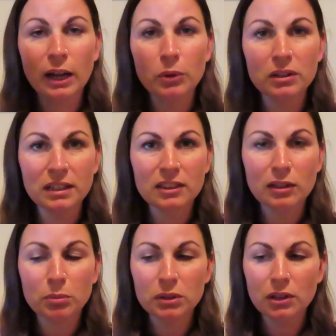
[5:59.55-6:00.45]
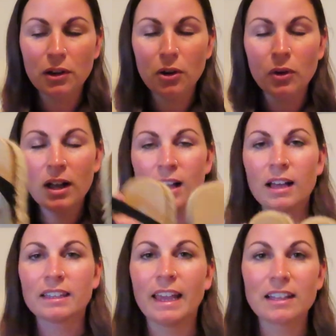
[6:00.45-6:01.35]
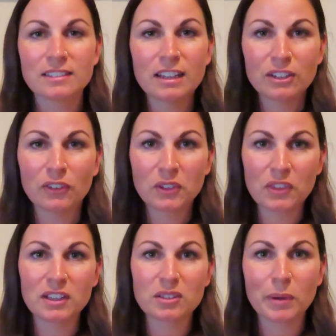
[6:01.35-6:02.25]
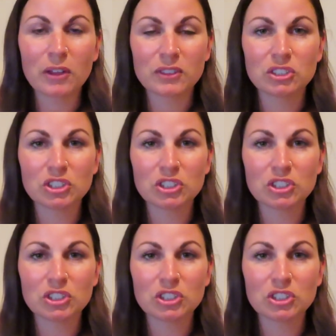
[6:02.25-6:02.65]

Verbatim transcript: I will link them below. Can't say enough good things about these